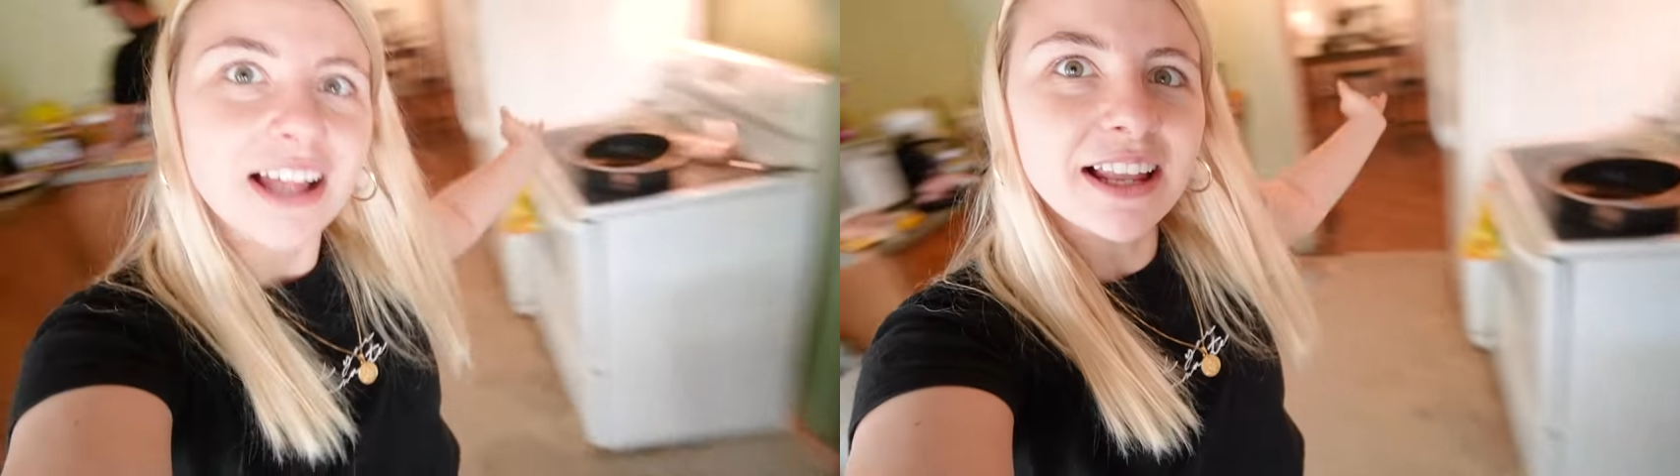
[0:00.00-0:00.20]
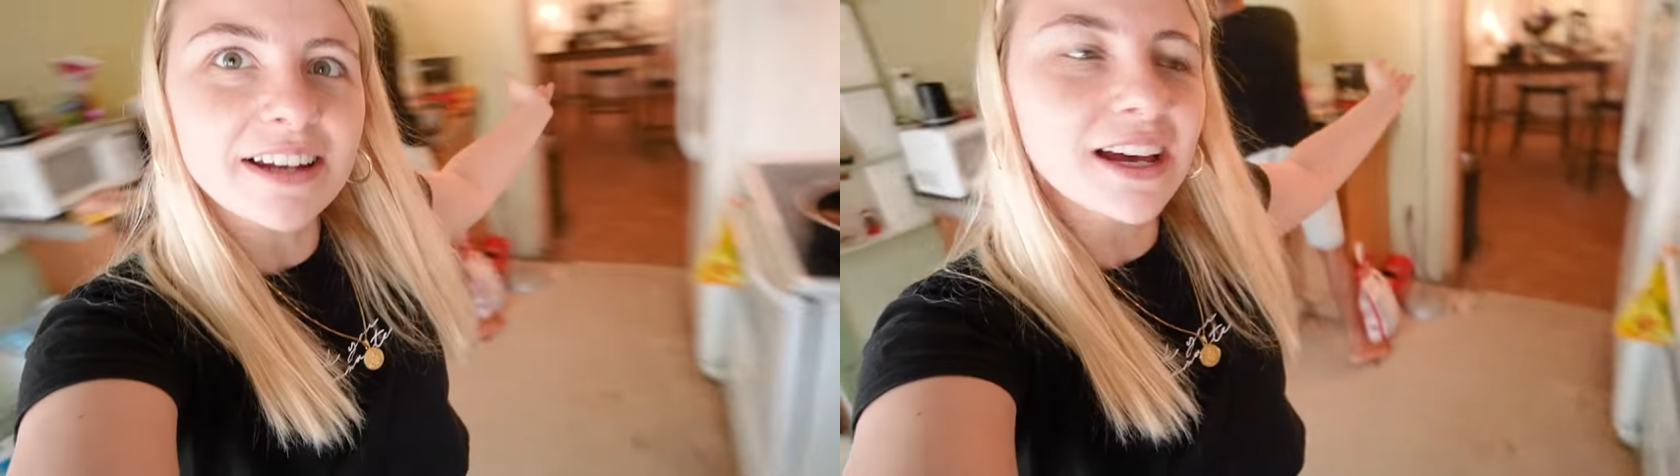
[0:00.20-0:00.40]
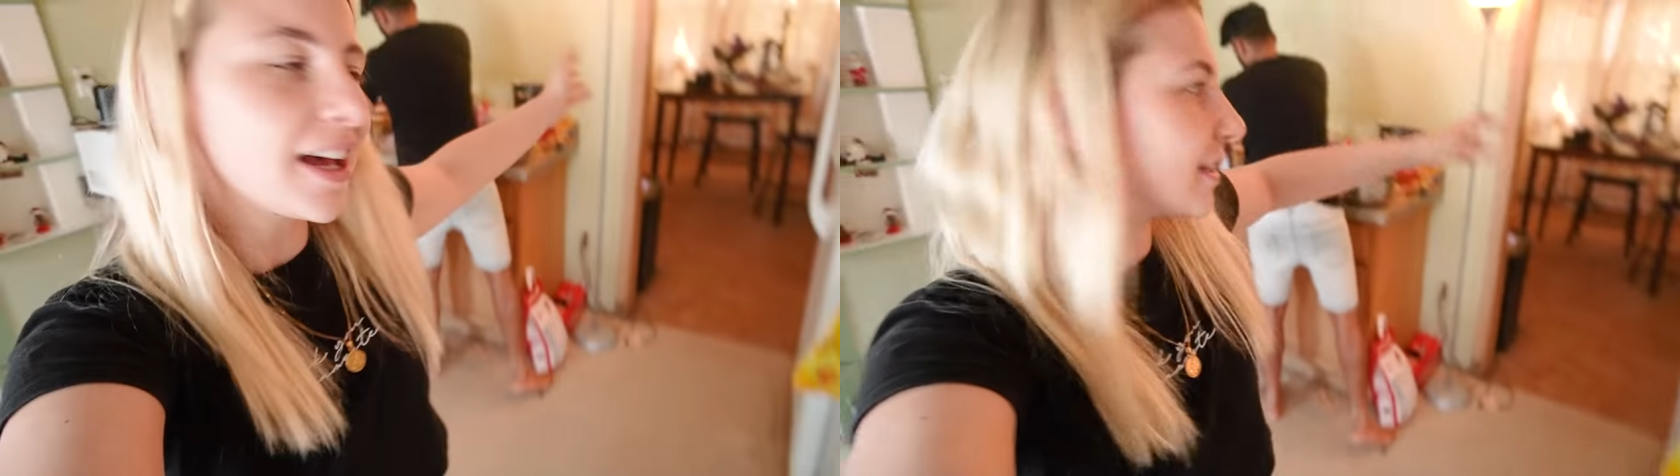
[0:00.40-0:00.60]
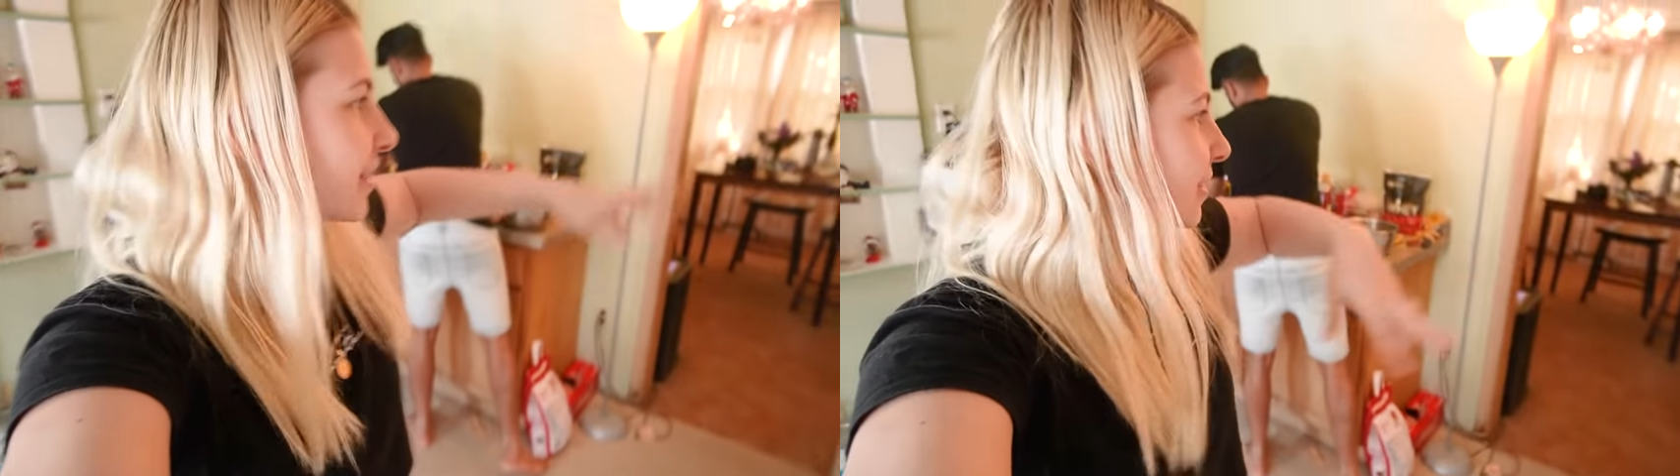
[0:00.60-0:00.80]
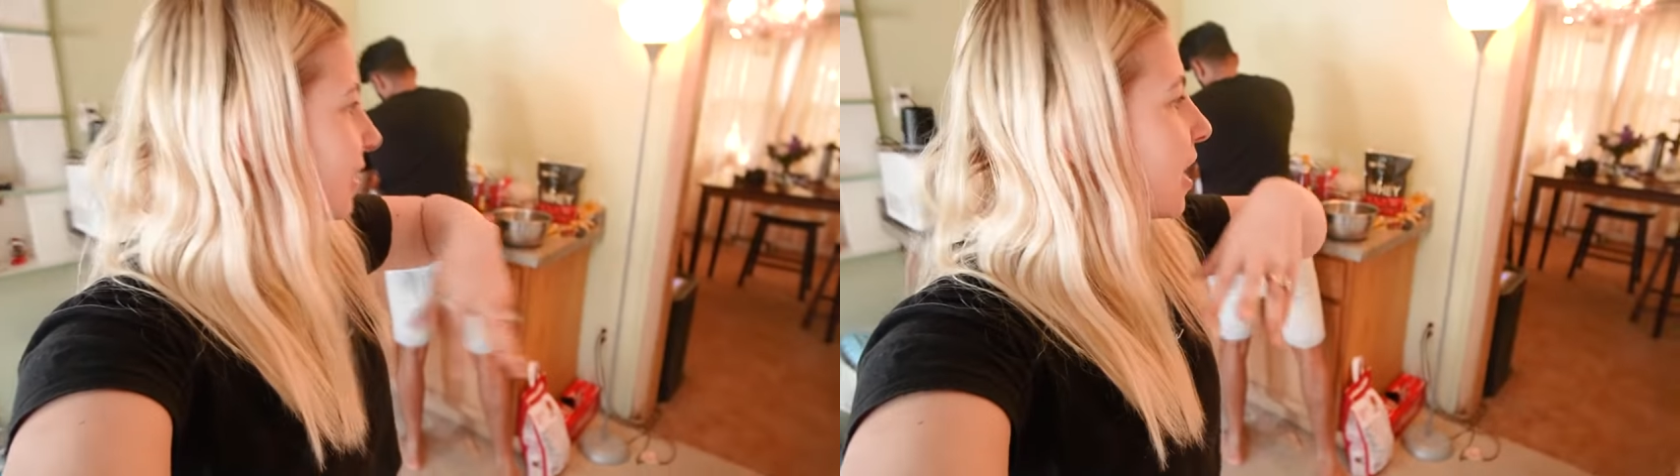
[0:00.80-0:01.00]
let
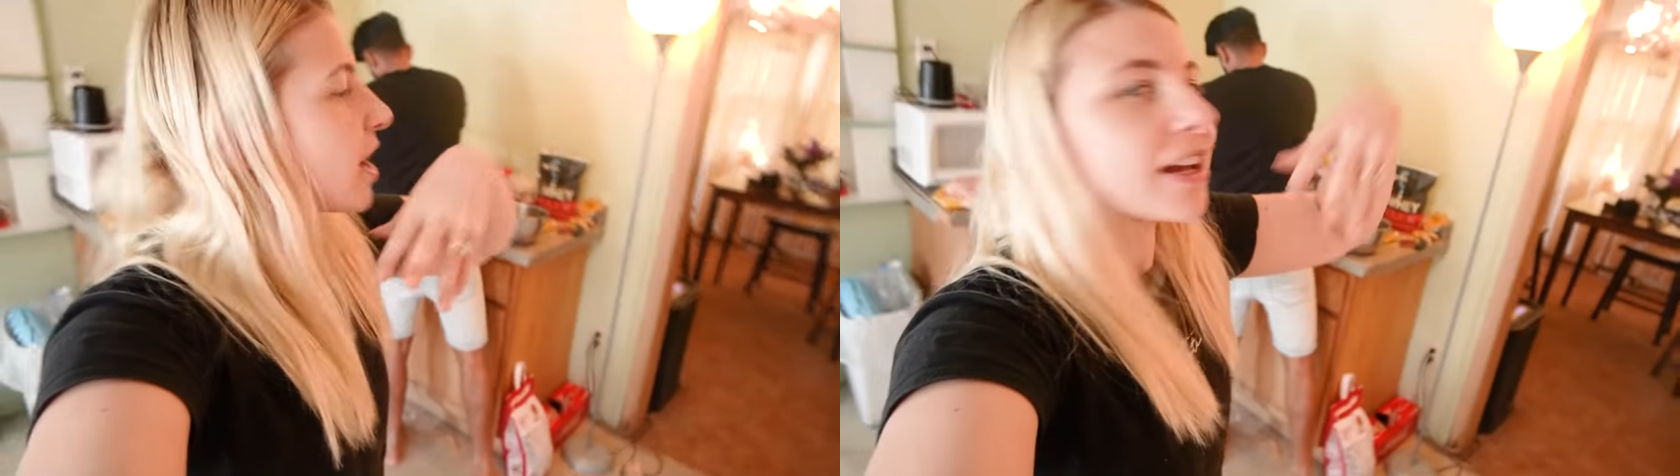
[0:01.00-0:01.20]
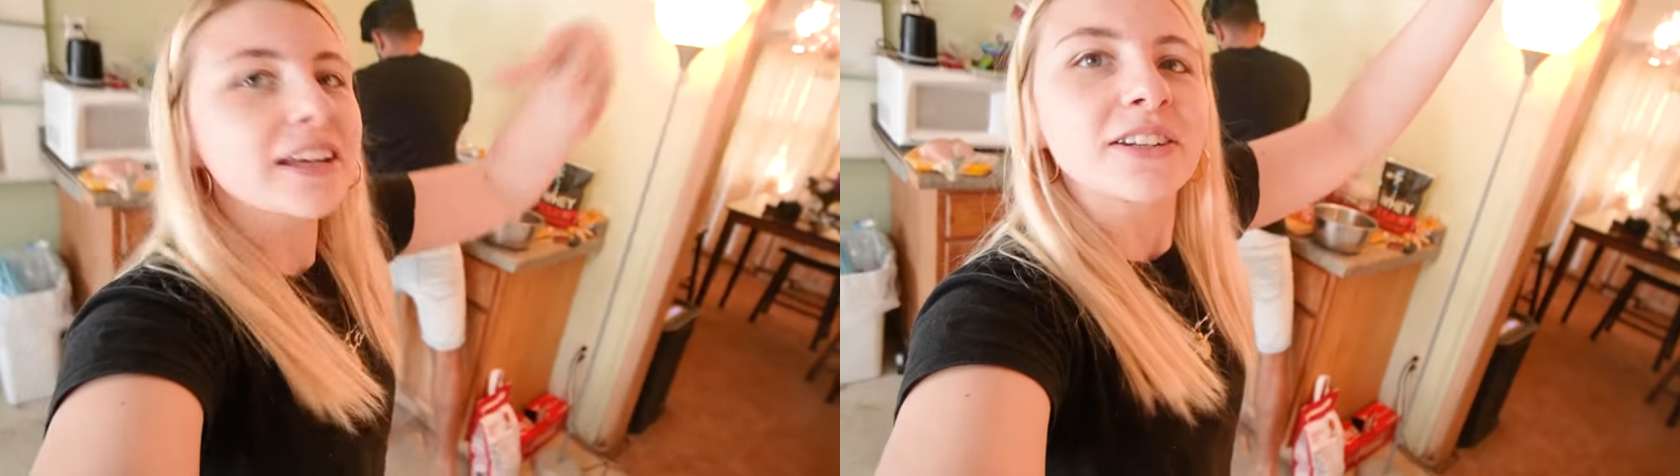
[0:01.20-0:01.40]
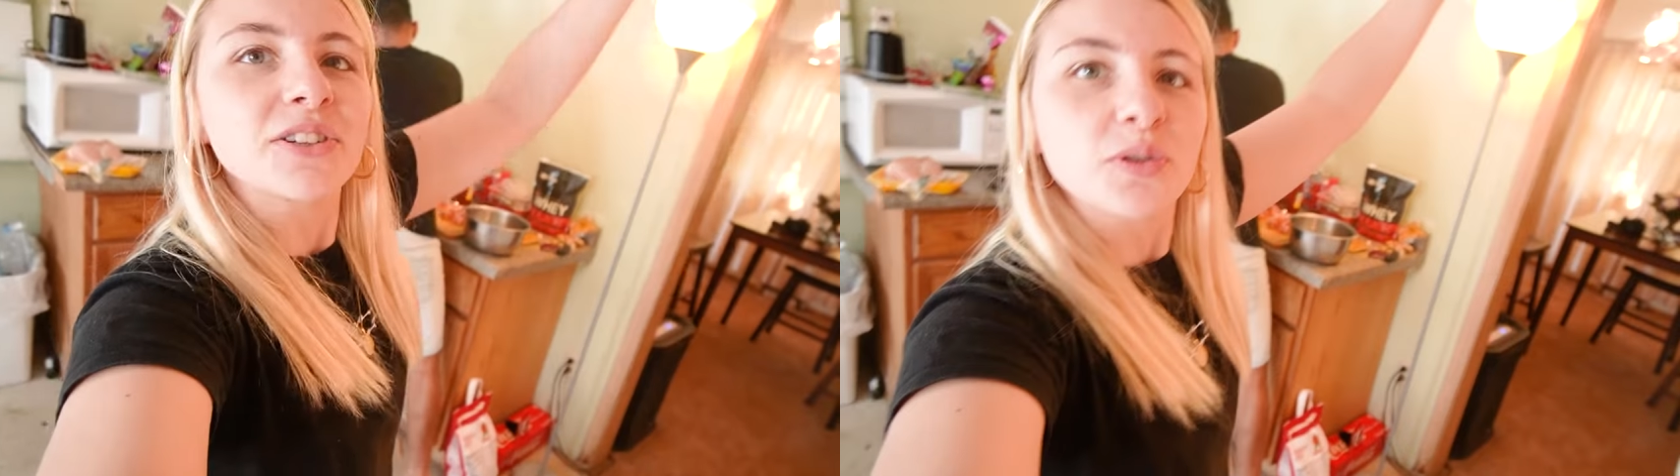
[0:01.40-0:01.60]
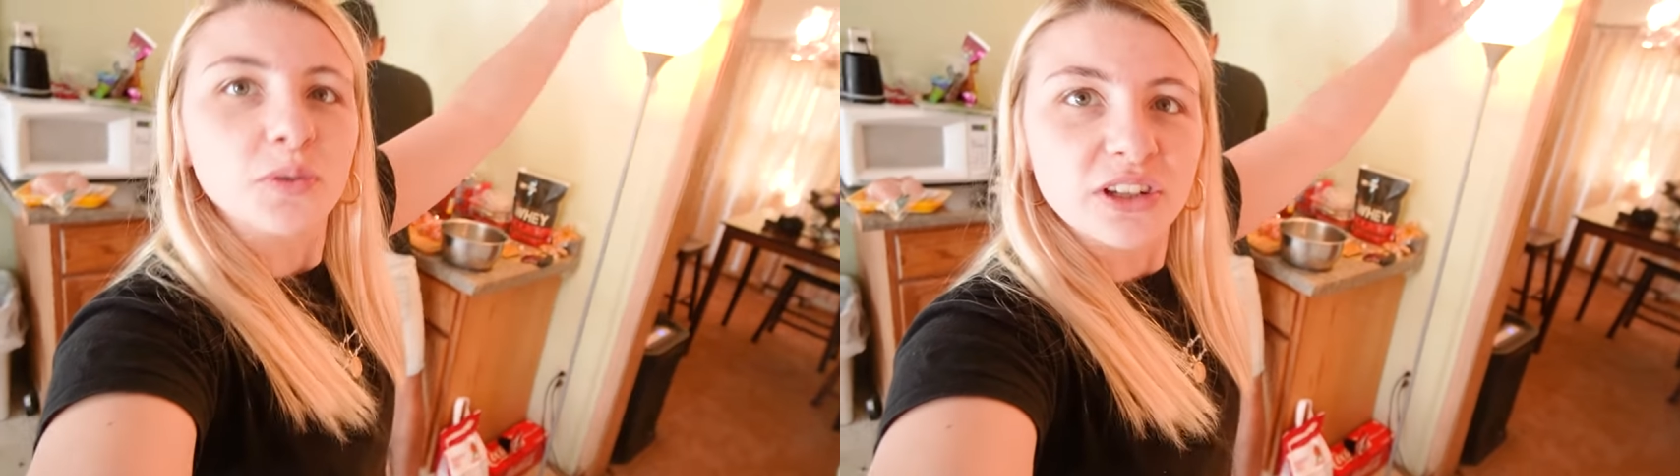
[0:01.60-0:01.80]
us do